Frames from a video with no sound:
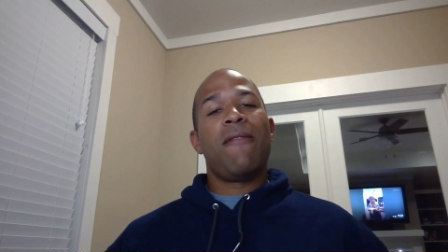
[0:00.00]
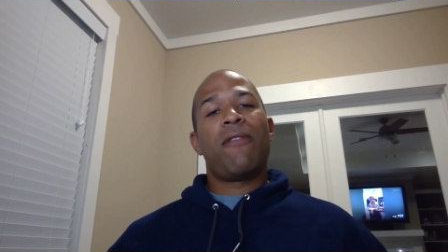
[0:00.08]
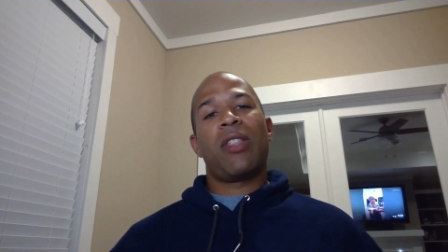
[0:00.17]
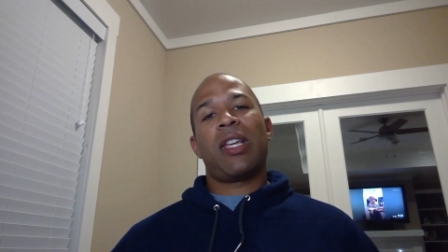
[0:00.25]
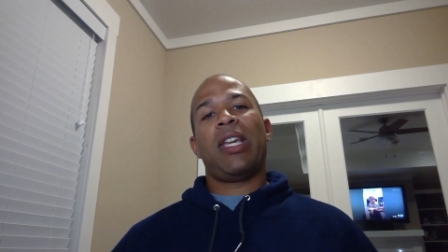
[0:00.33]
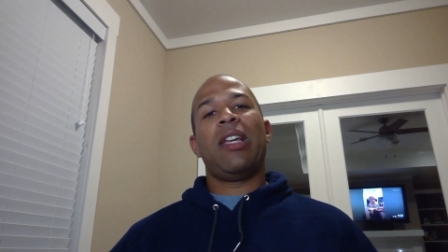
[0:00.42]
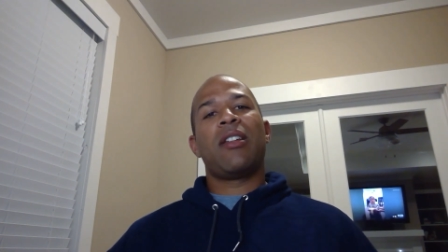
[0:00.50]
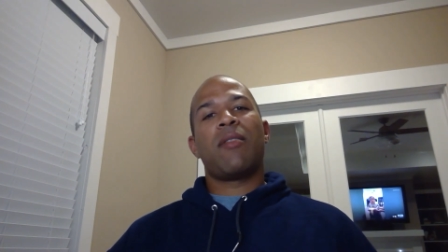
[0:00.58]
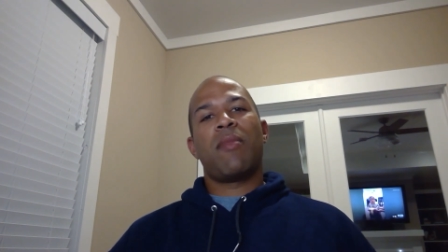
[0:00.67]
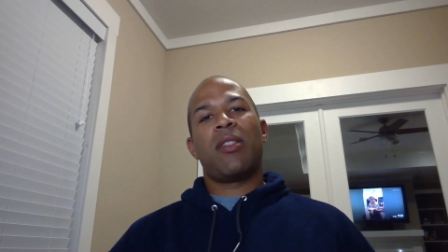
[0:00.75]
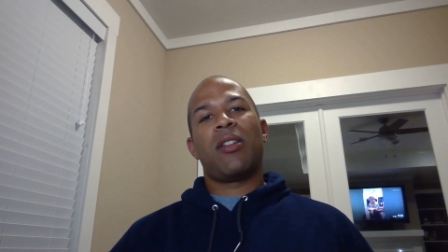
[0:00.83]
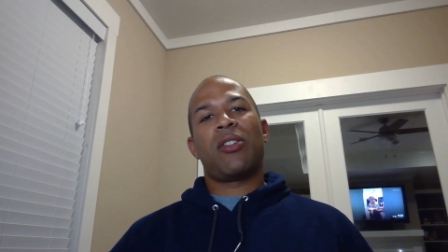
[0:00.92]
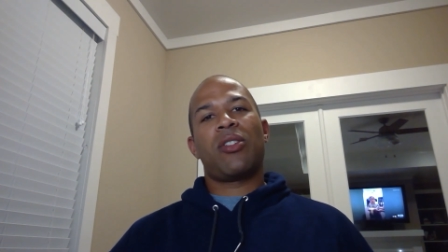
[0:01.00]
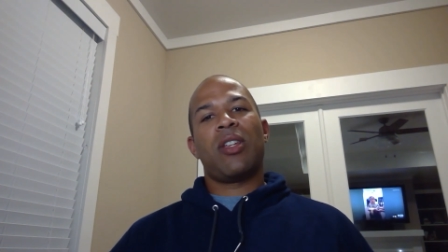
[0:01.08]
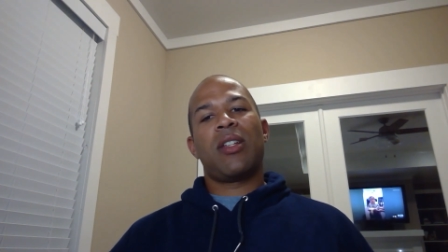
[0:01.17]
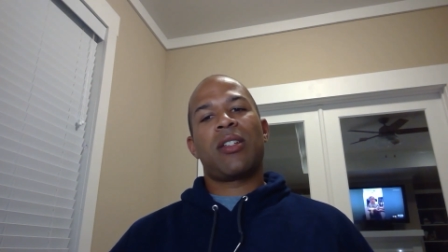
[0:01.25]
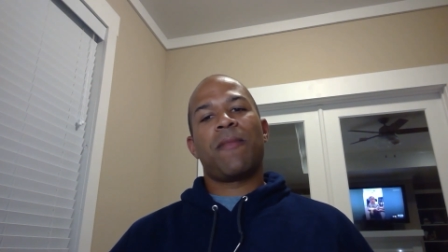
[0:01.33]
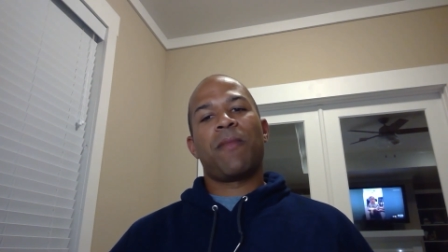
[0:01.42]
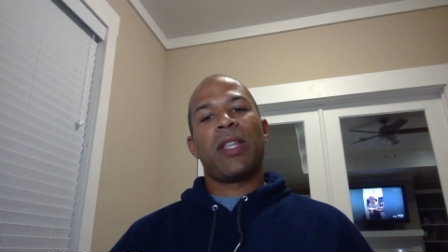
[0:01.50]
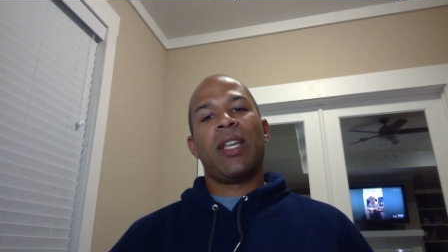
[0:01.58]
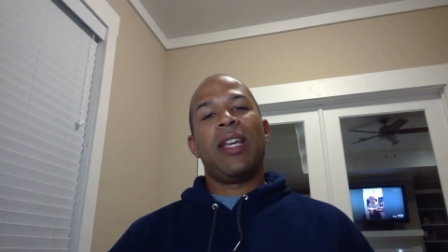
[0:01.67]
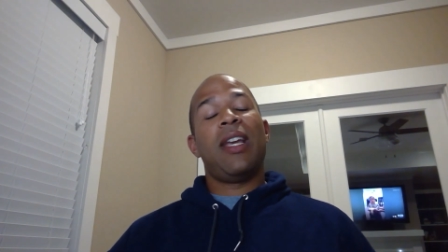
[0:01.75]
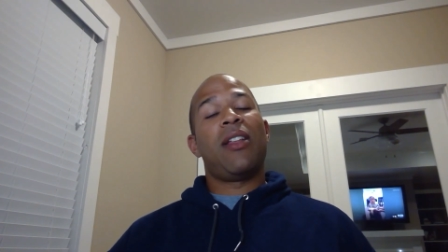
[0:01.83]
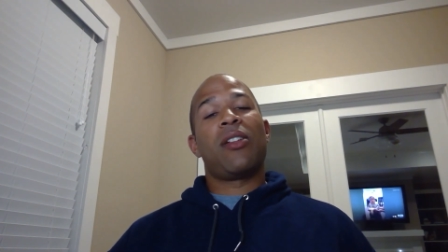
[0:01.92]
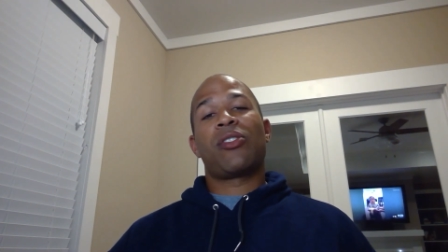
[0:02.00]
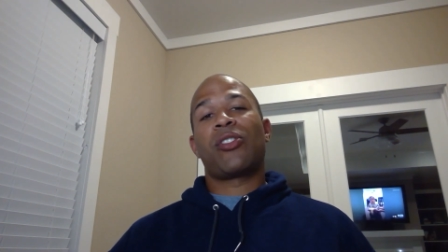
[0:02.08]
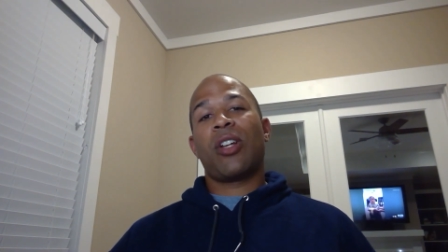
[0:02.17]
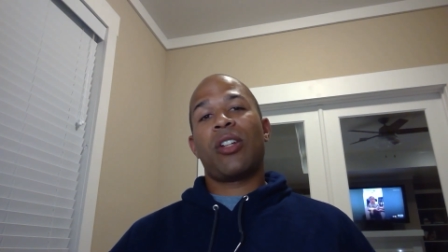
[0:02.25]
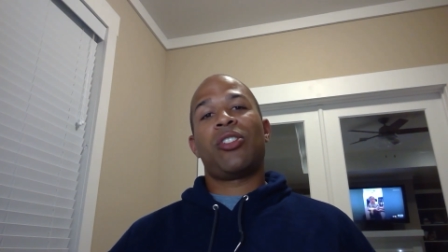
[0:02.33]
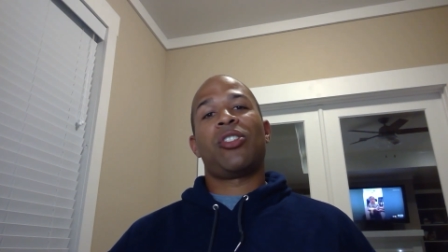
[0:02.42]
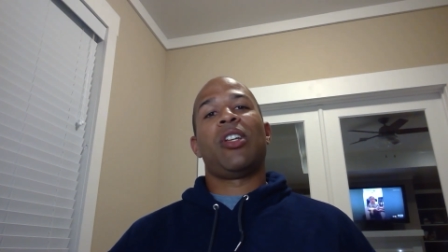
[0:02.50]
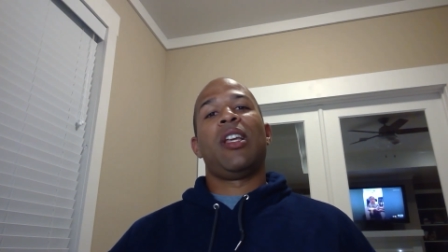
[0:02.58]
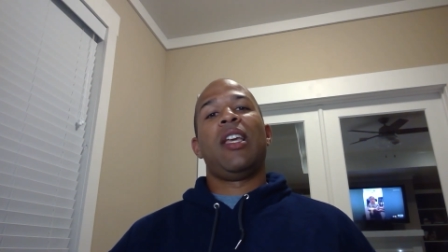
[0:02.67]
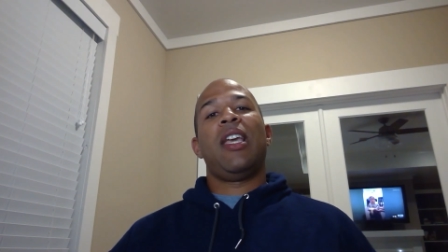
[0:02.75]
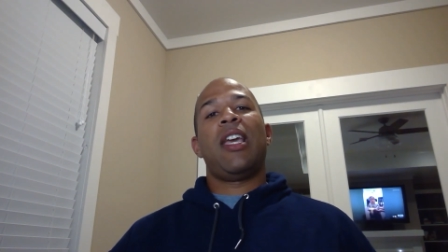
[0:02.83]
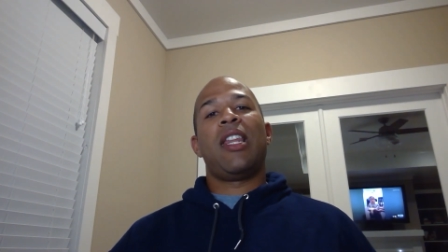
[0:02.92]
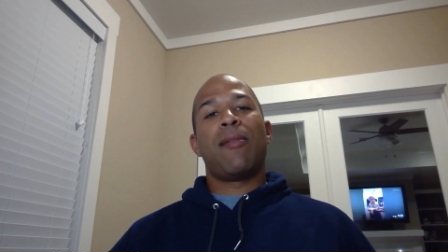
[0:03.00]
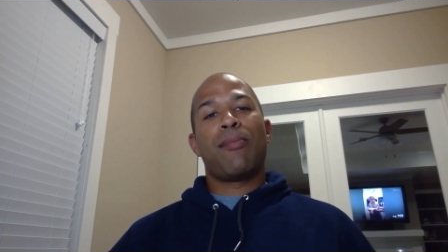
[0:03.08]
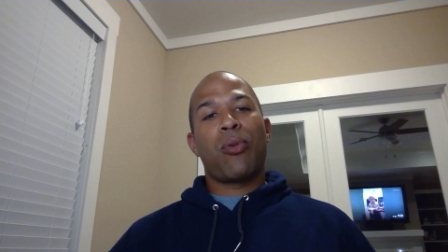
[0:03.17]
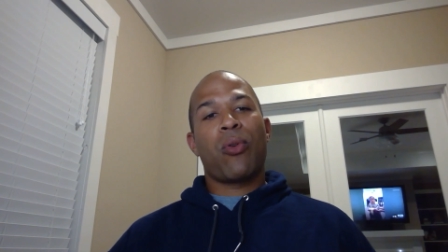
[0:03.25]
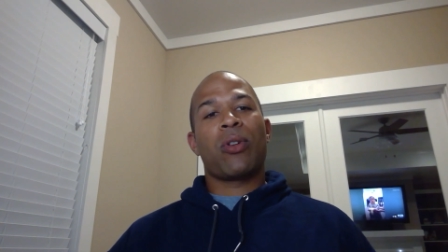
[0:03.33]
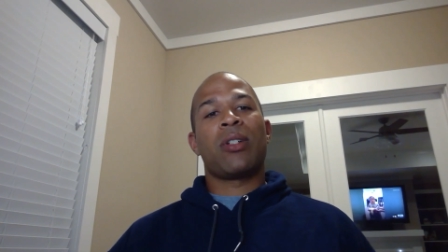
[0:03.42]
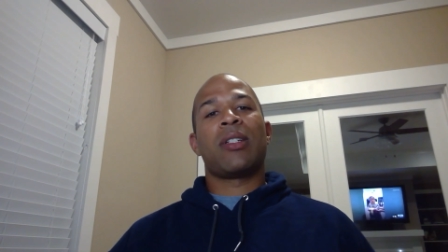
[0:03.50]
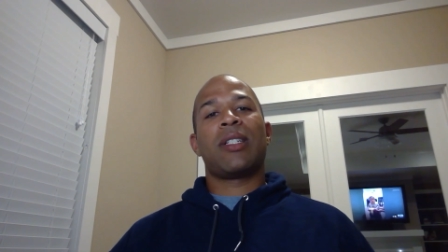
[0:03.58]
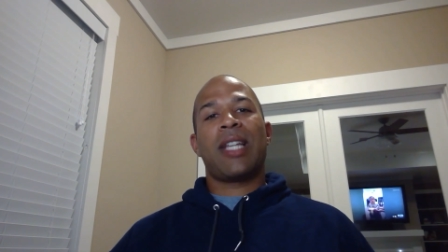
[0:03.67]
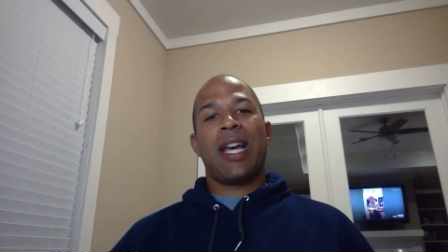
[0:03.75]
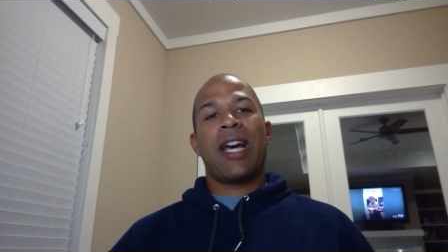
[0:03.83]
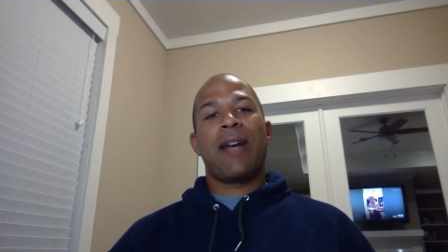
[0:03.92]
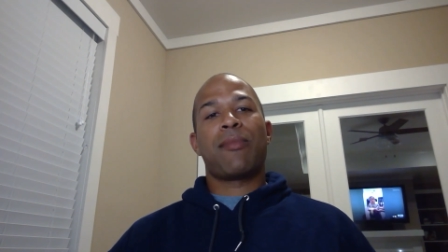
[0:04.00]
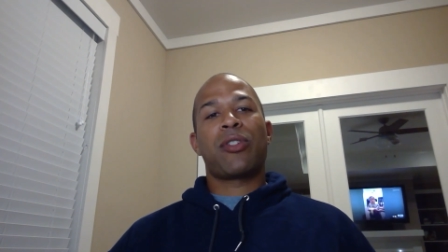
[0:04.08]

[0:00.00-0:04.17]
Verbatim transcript: for the kingdom in this season. It is such an important time.